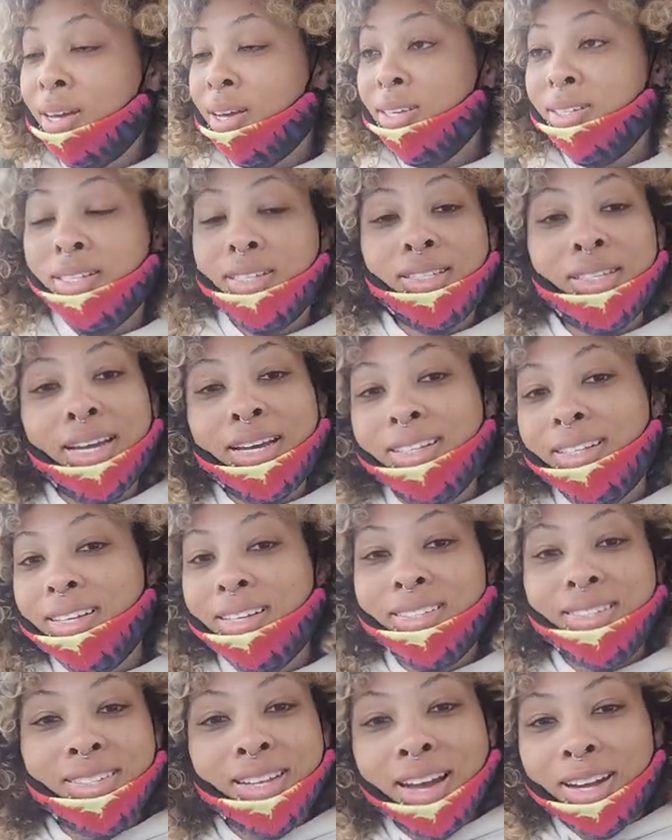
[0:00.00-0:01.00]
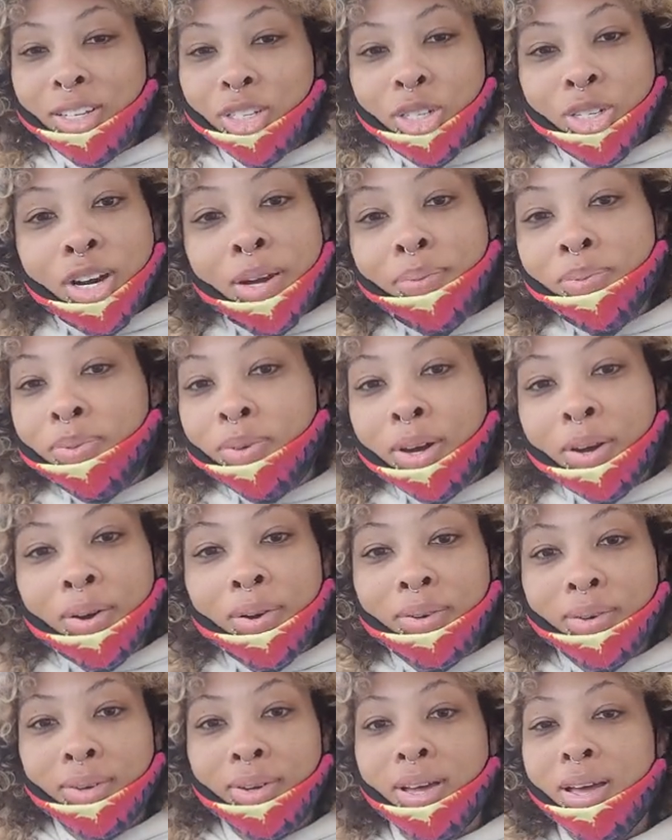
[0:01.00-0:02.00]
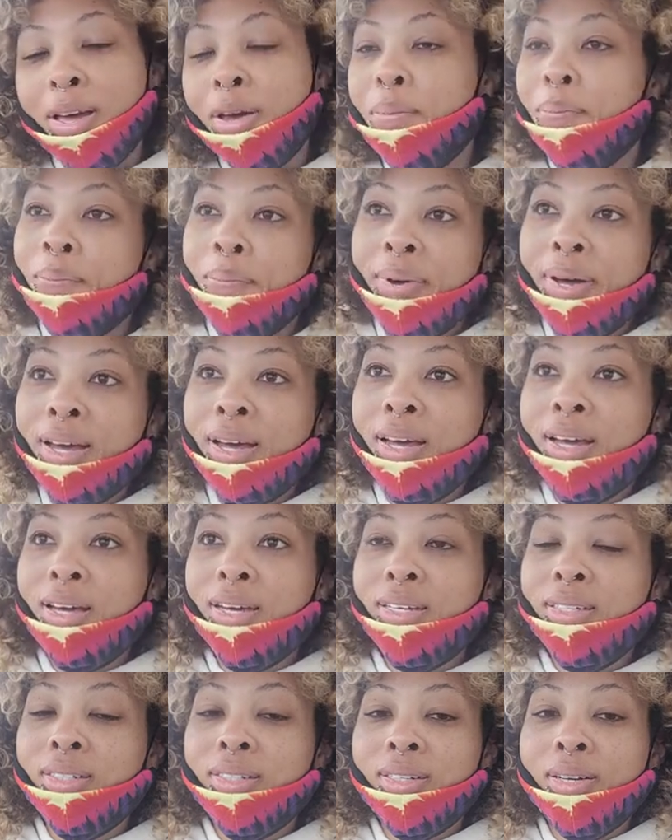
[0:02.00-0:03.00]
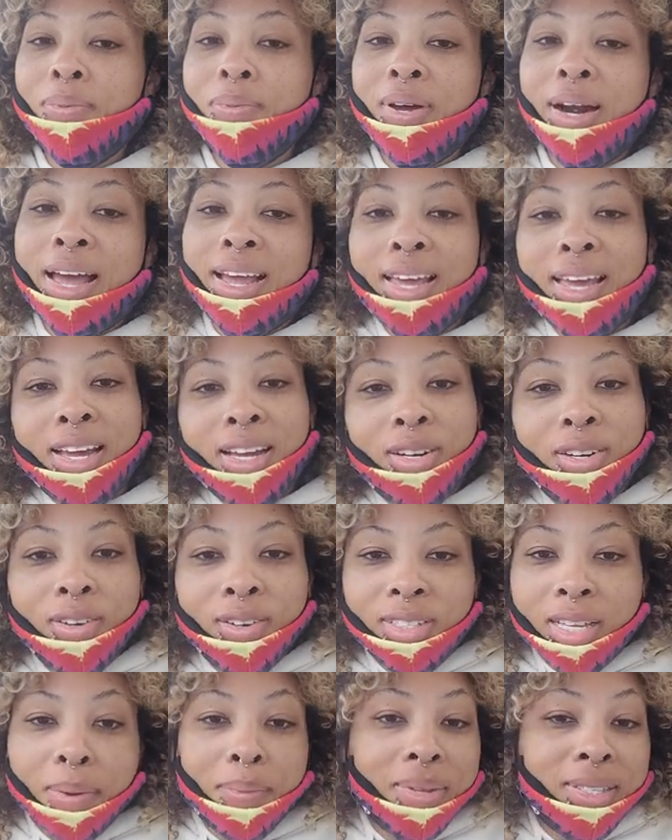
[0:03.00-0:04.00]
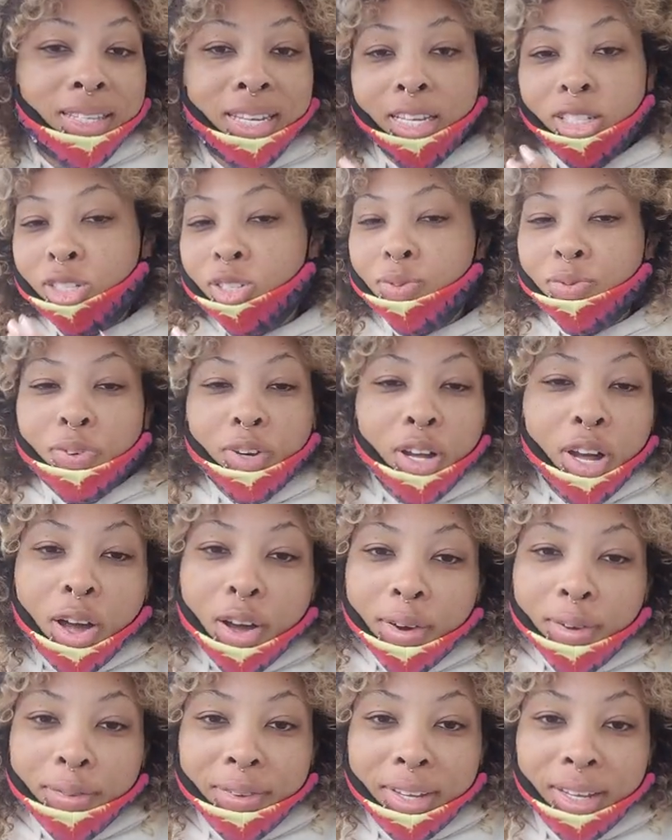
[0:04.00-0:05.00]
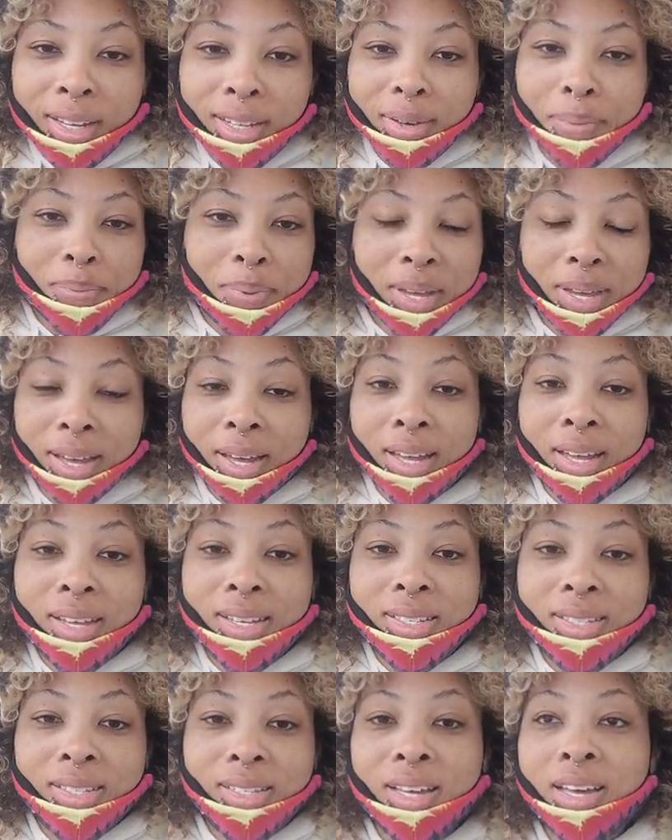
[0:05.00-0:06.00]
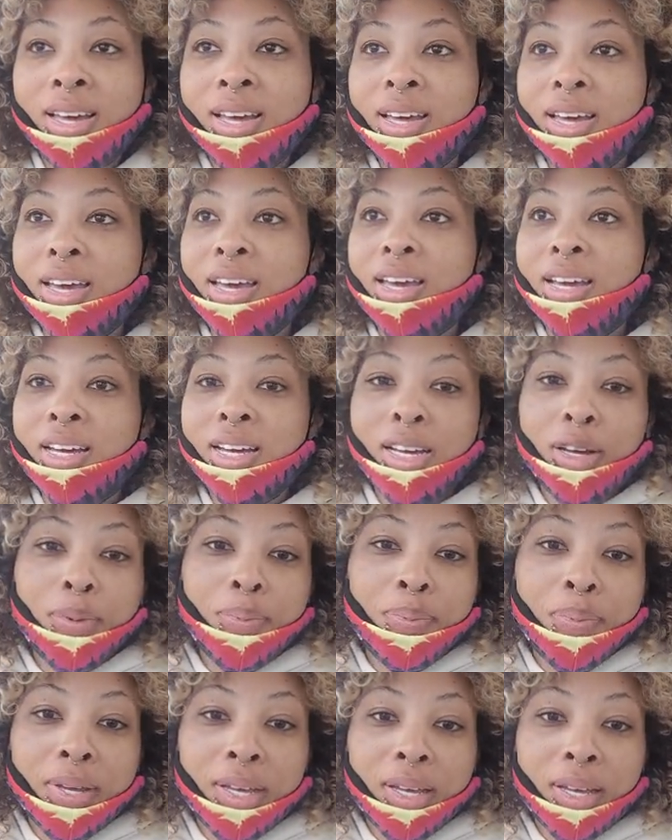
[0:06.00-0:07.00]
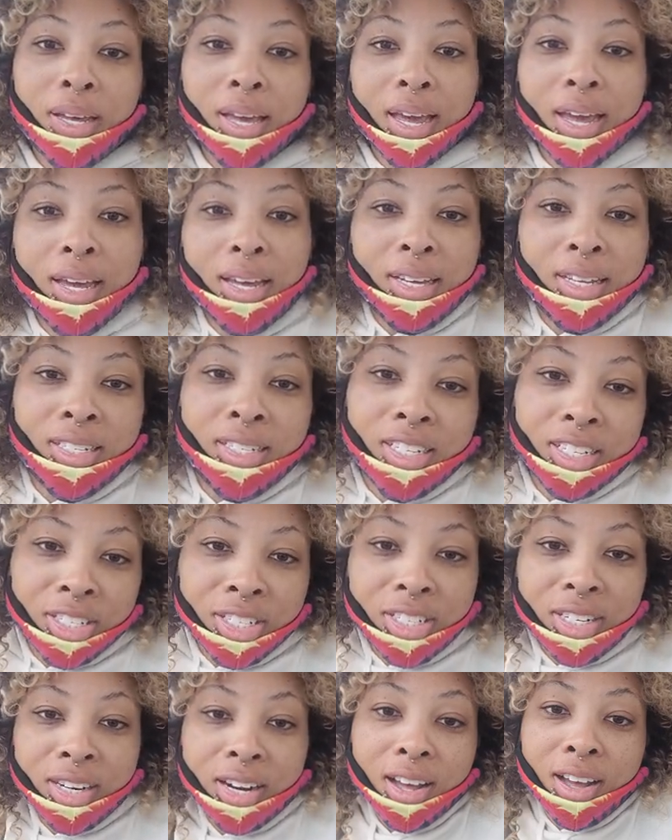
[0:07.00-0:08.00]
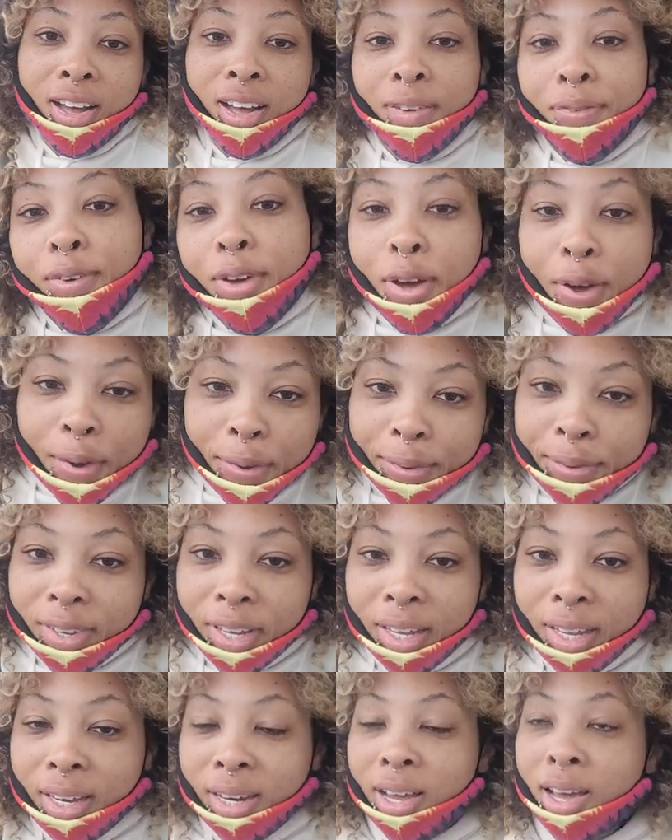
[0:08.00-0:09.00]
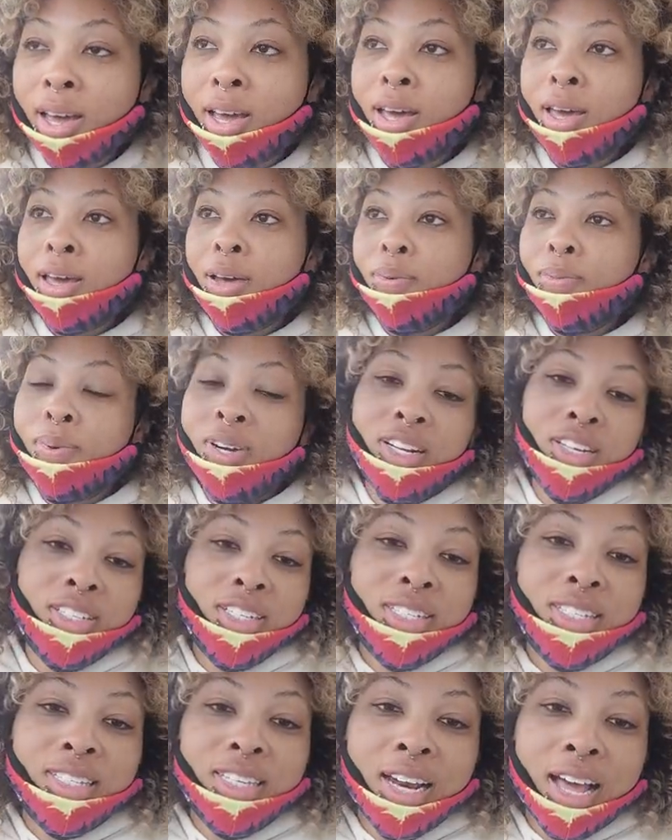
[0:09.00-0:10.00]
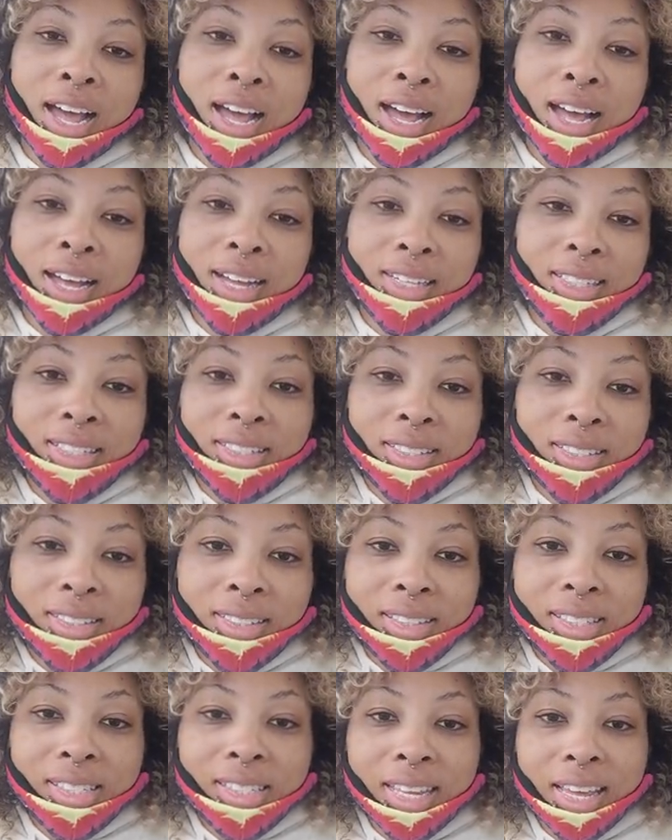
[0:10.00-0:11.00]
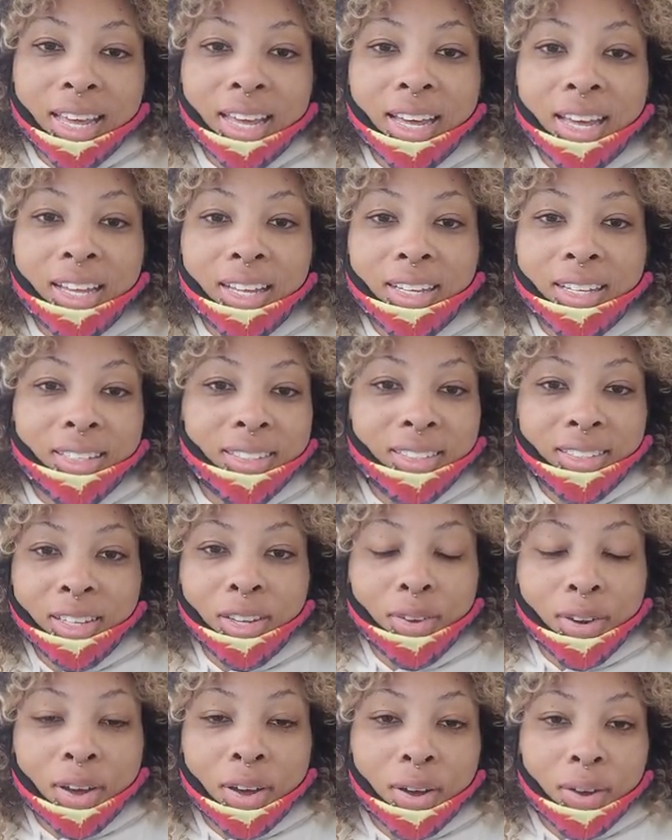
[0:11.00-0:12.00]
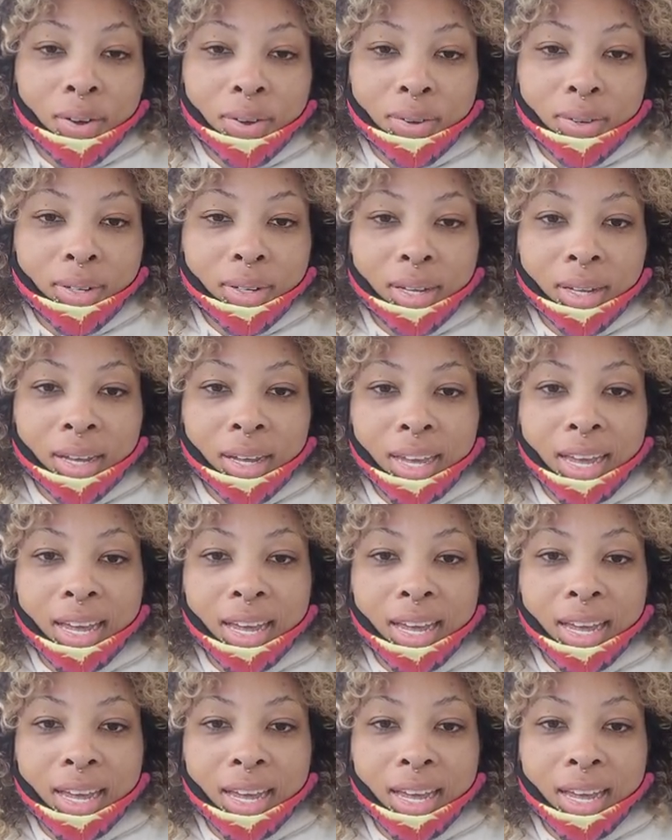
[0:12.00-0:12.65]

She's like, it's not strep throat, but what I can do is I'm gonna test you for COVID because it could be a condition of COVID we're just not seeing a you know an